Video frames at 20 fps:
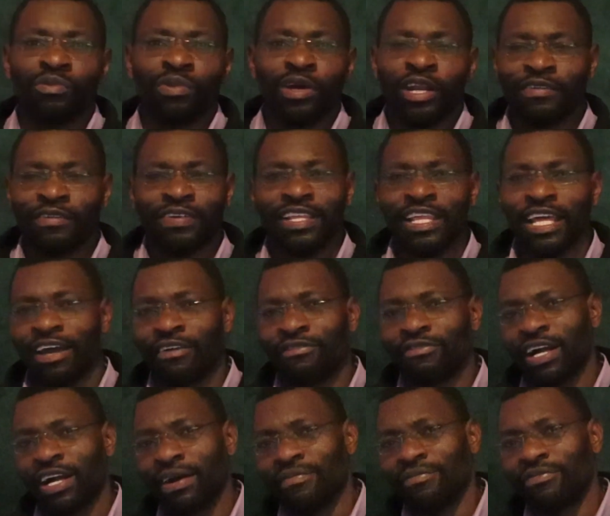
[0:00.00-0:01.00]
wherever they
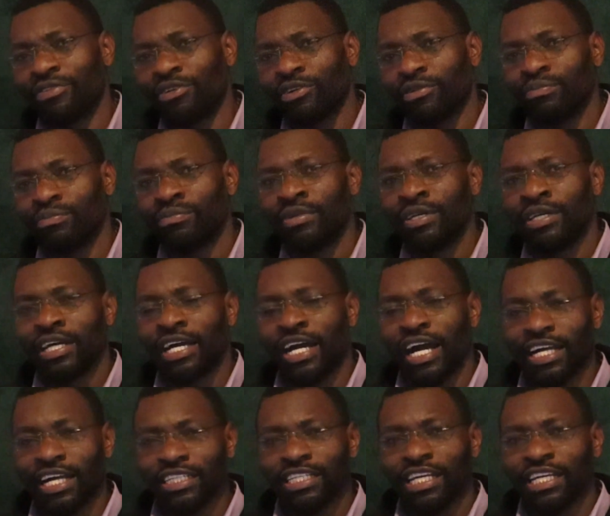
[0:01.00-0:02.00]
have come from,
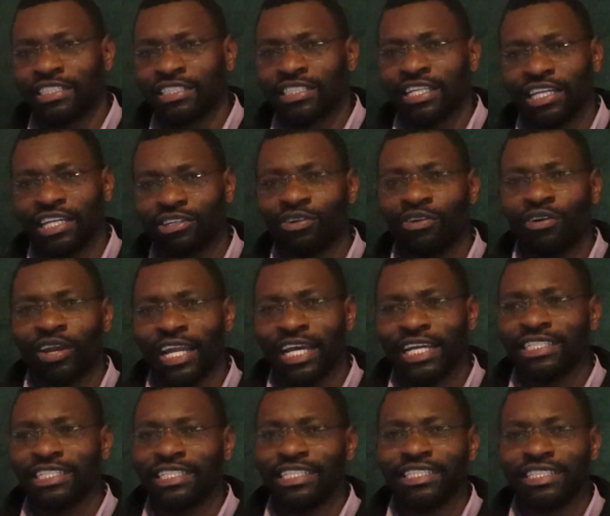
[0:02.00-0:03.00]
and just start
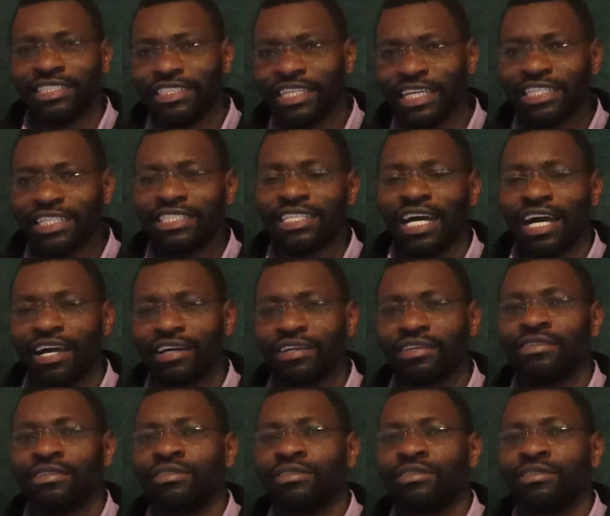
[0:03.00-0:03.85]
collecting data